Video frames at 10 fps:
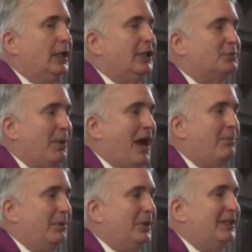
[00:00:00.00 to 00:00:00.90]
it's
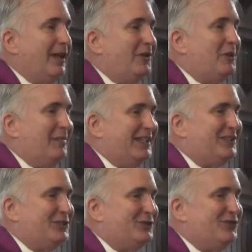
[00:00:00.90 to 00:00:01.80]
probably not the
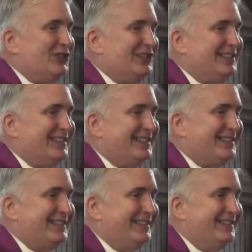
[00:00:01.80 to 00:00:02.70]
message of
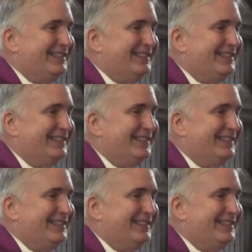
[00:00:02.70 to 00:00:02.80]
Jesus.